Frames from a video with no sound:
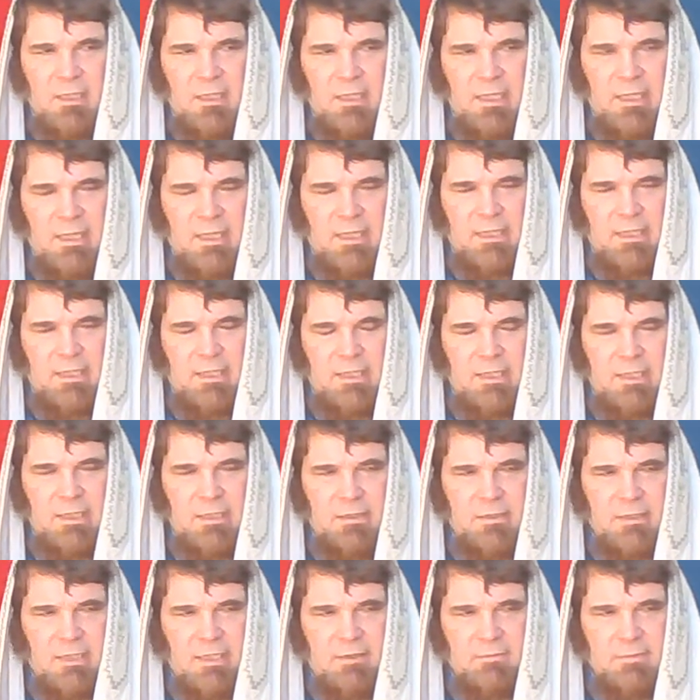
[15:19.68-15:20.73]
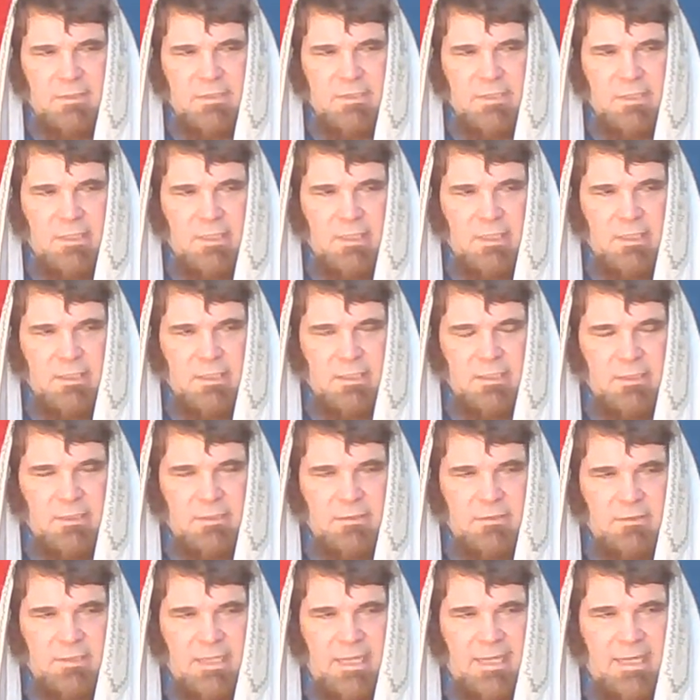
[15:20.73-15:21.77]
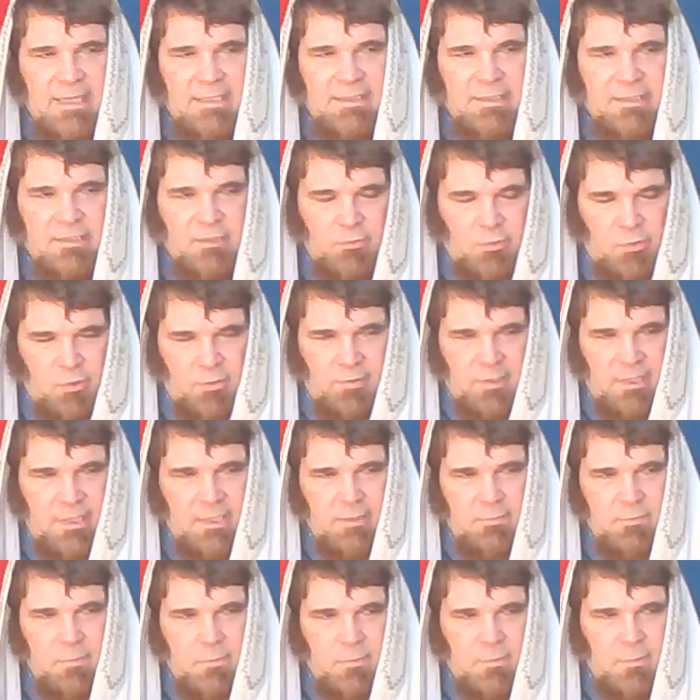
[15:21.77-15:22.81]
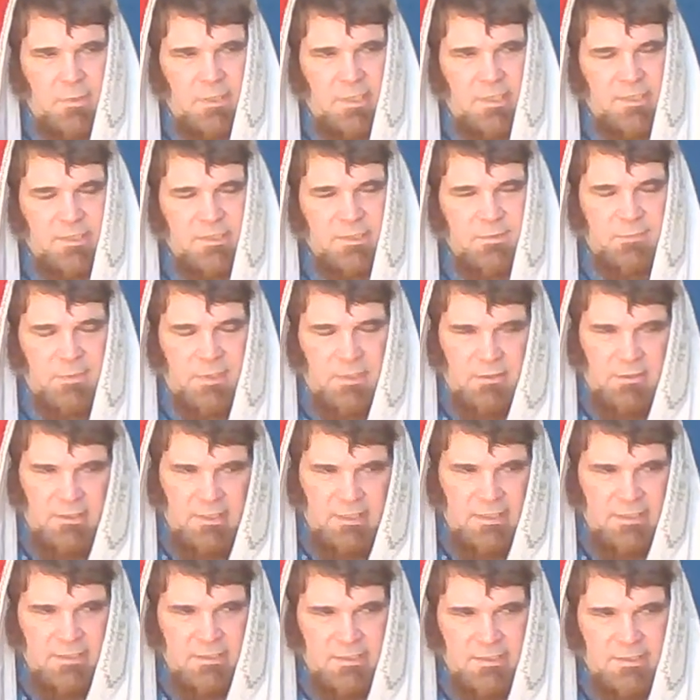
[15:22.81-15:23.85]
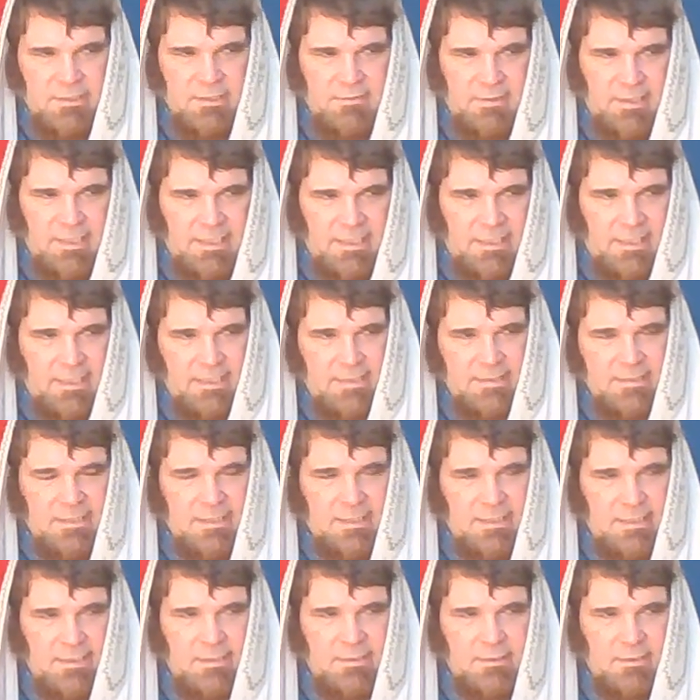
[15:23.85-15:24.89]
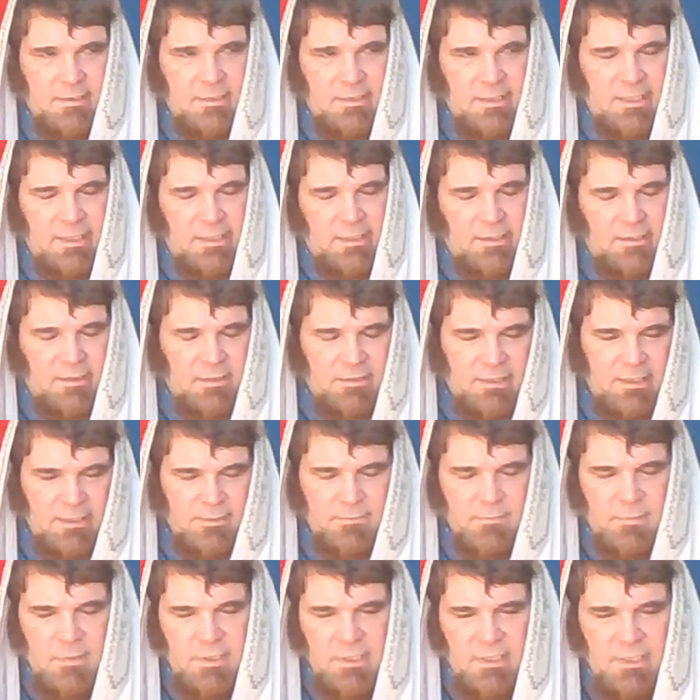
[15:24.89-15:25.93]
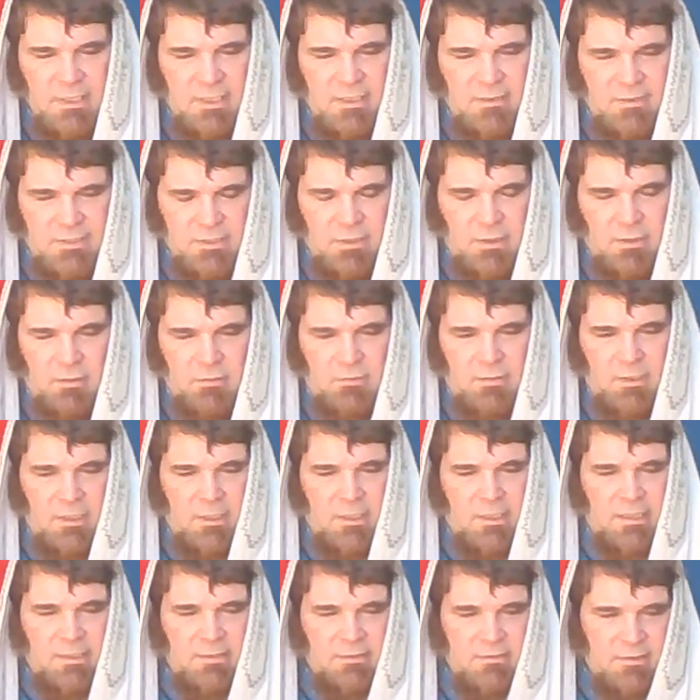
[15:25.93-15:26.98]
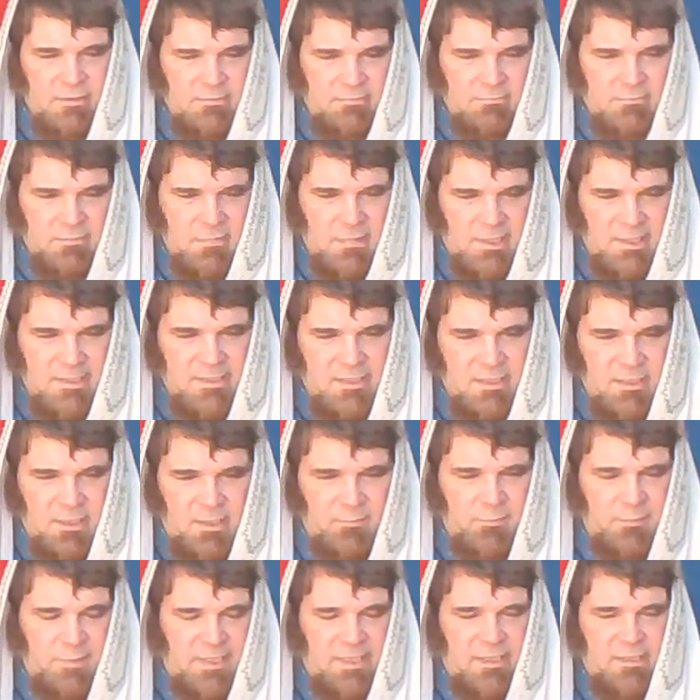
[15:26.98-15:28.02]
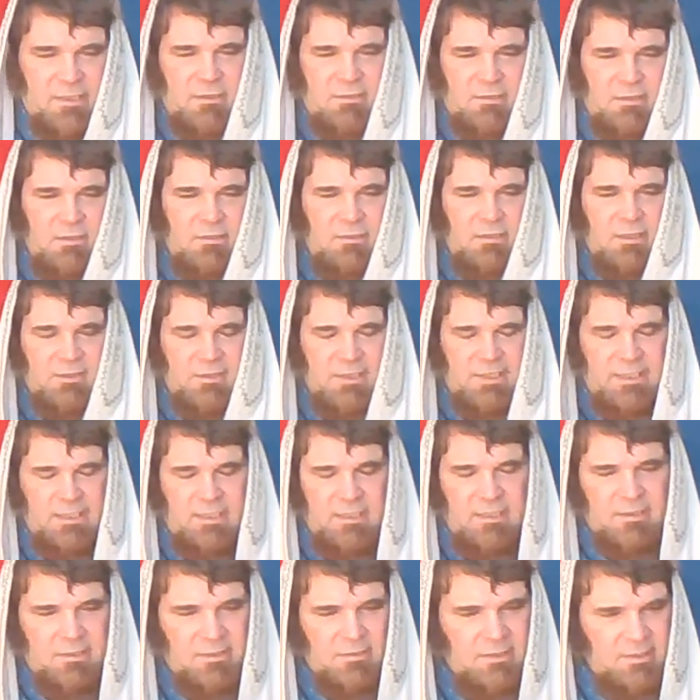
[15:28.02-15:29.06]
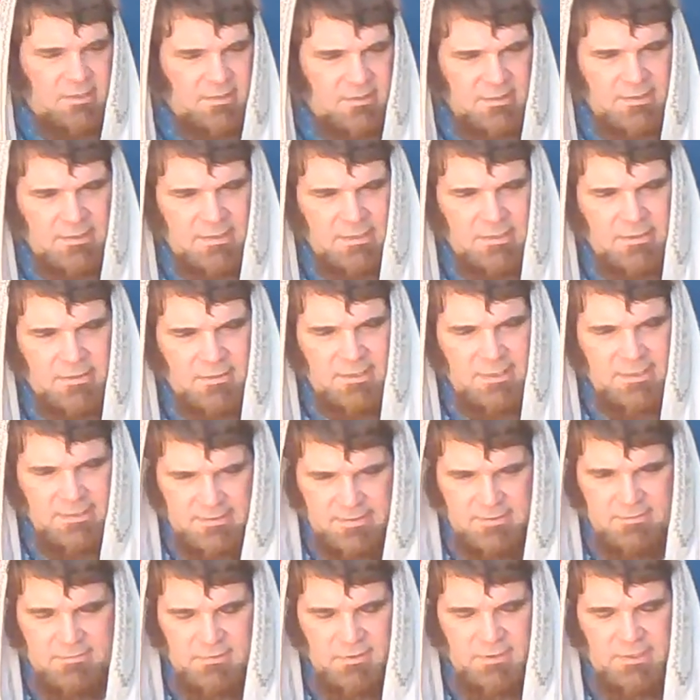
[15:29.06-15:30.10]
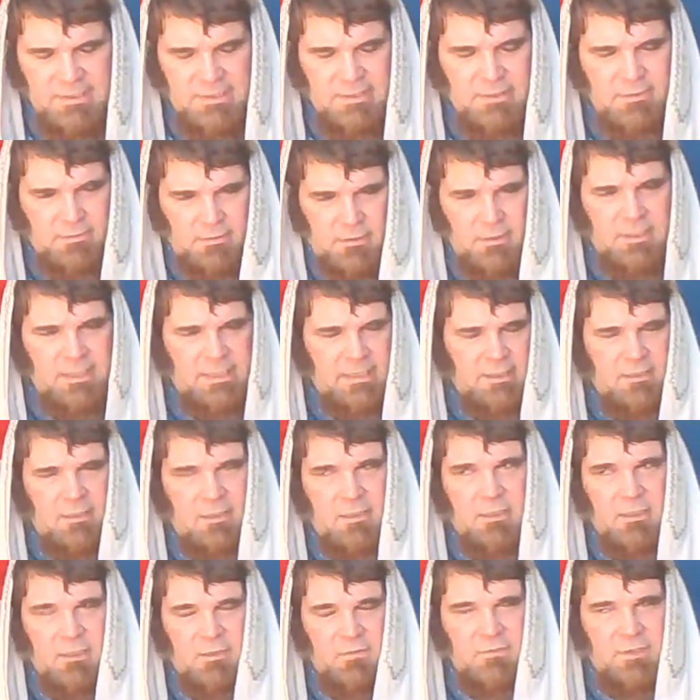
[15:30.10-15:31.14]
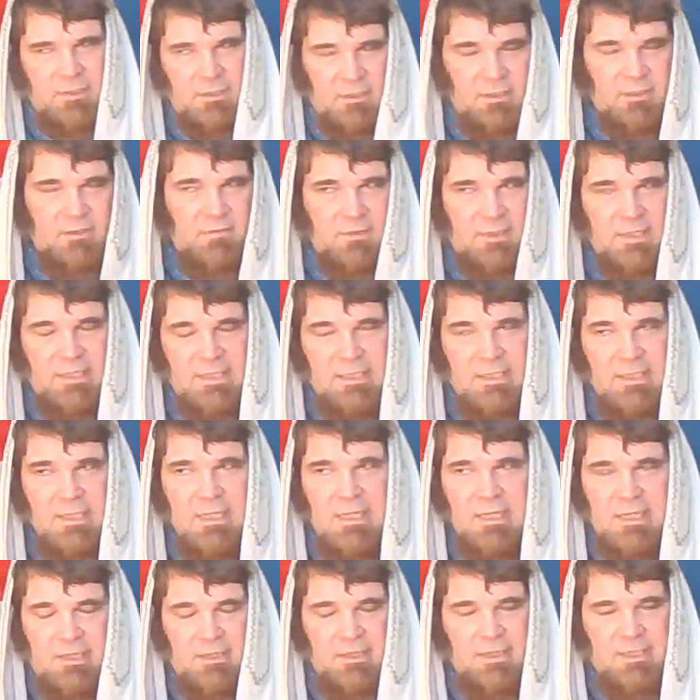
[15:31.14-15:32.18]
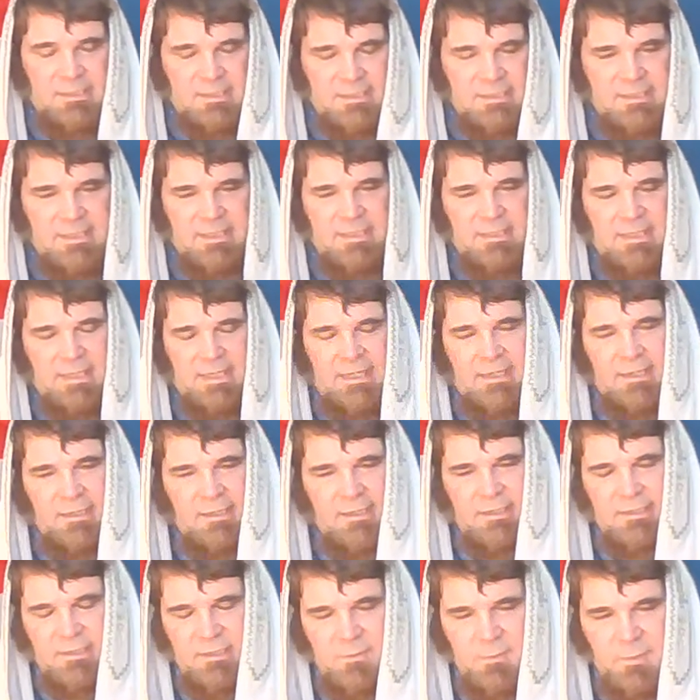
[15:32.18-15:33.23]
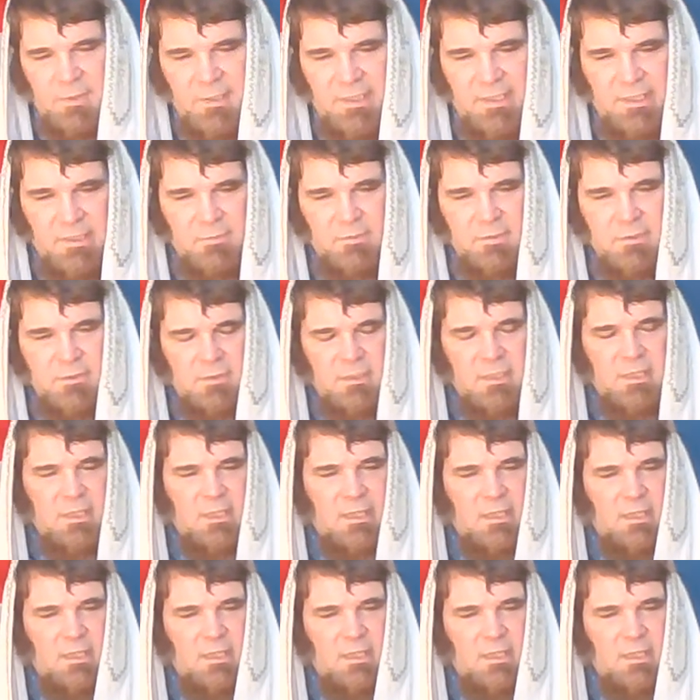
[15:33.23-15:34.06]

he, you know, he was a good lad that grew up, Ishmael, just like Isaac, and you know, and is older and he's going to pick a low on the younger, and you know, he's learning learning curve and all that. You can see that in the Bible,